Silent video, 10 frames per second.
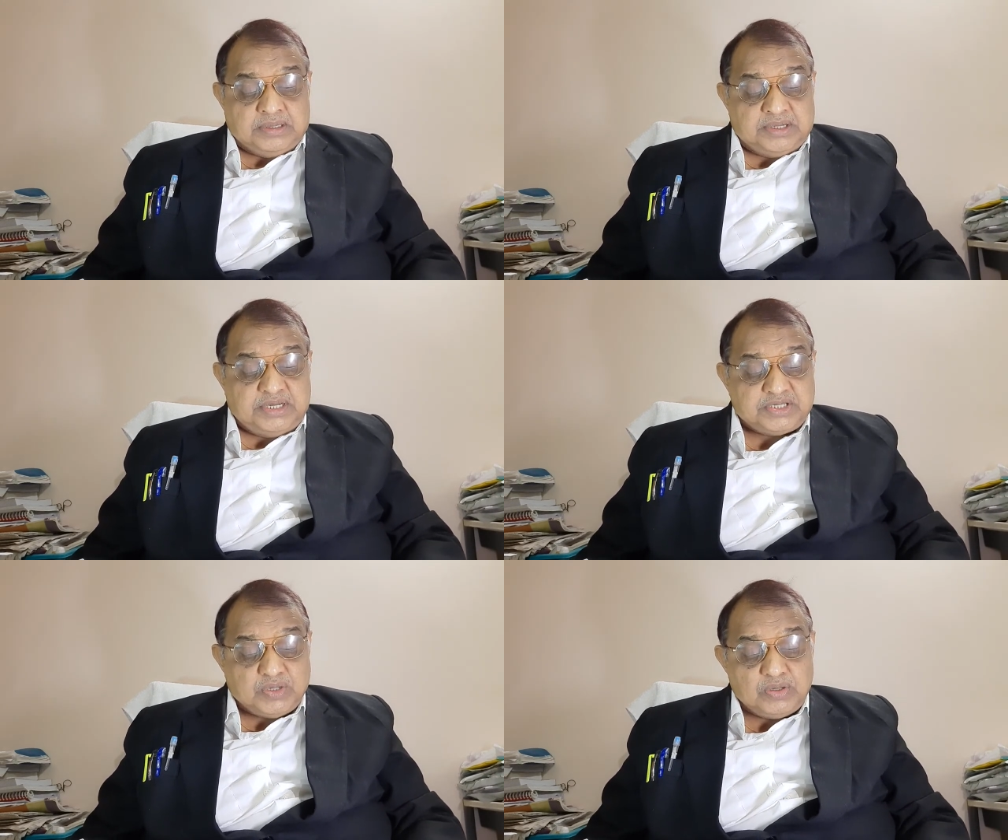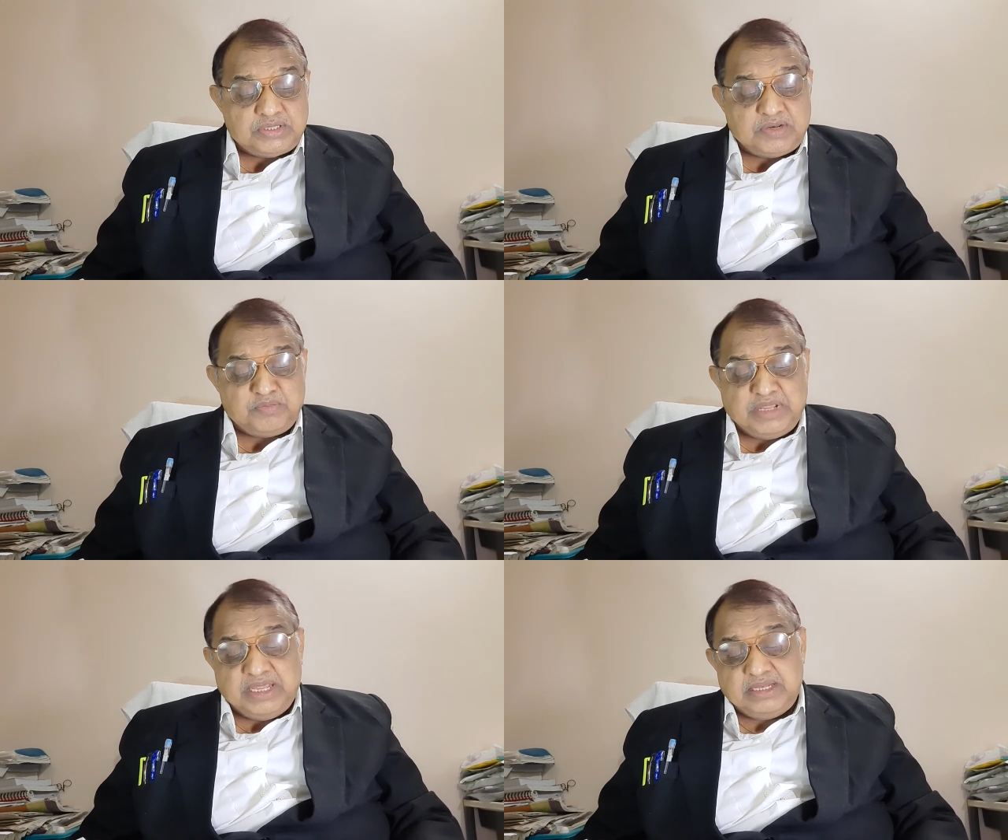Disclosure
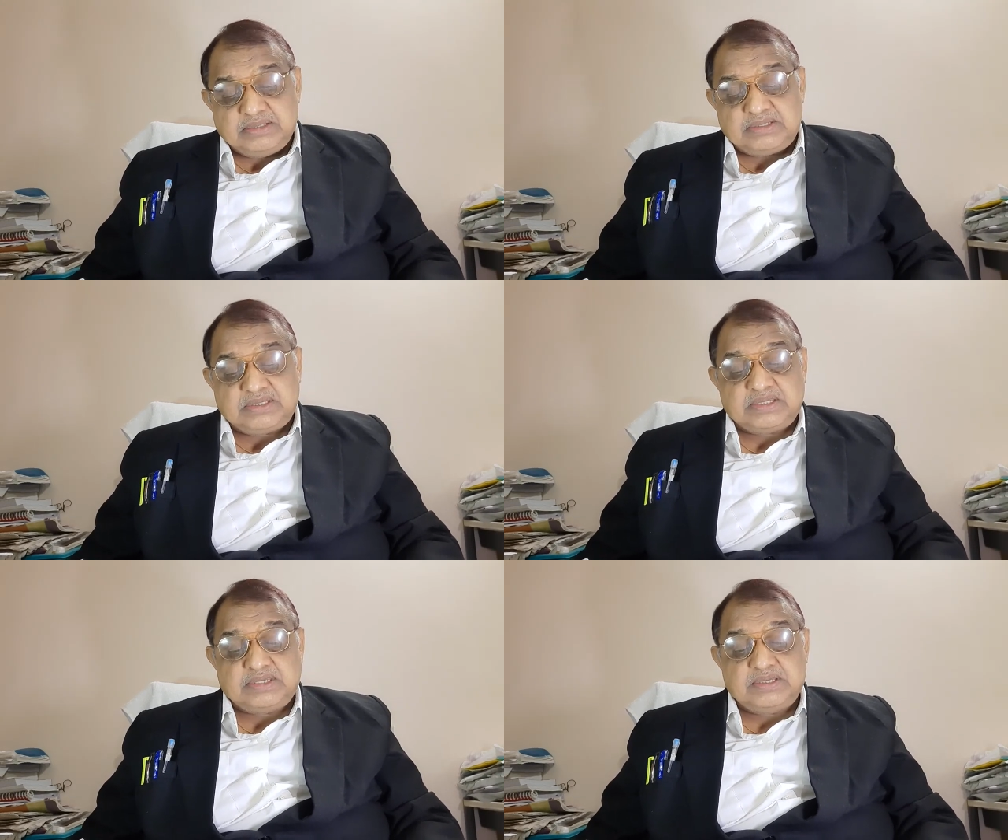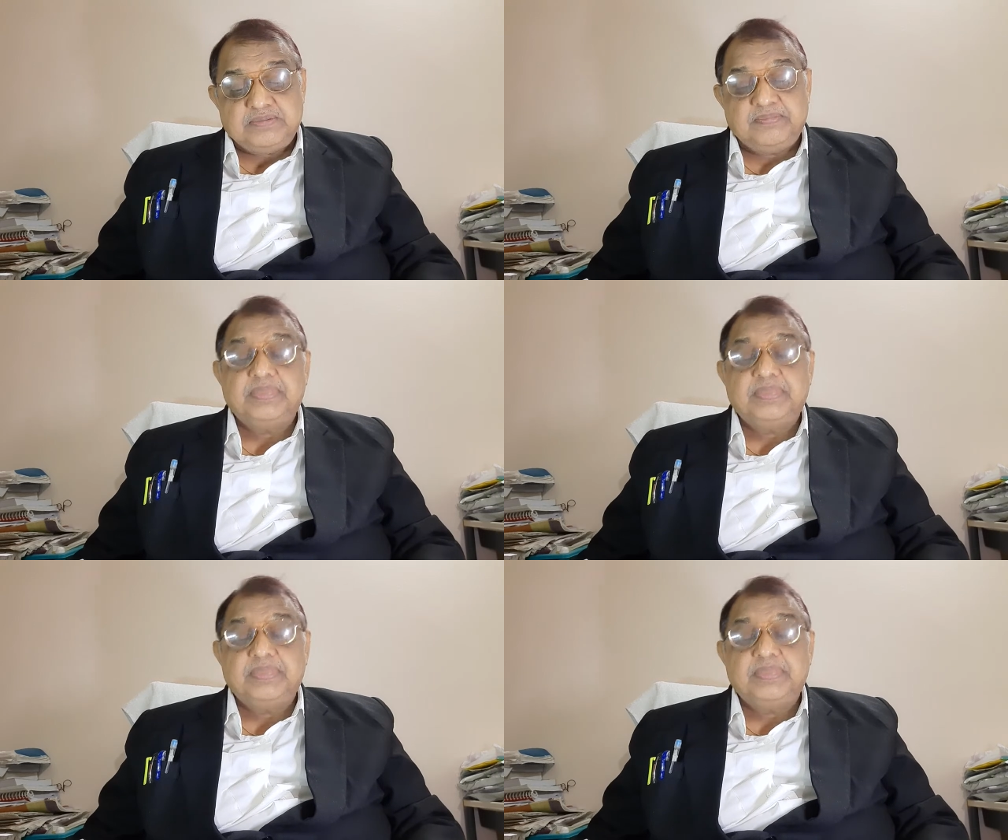means